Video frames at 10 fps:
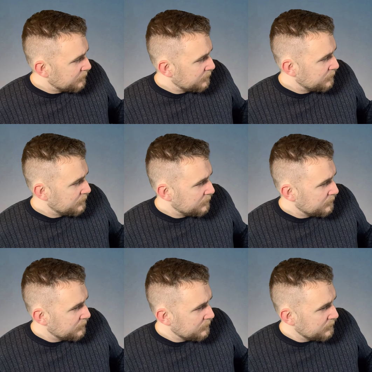
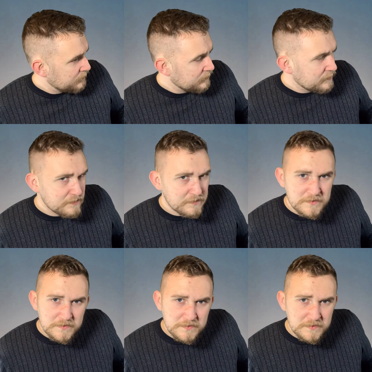
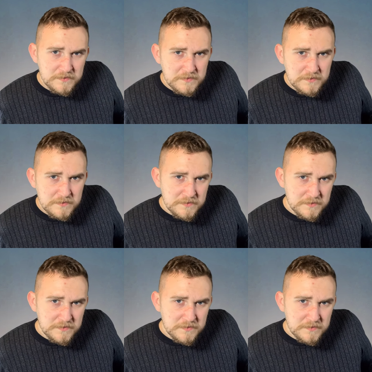Nothing is said.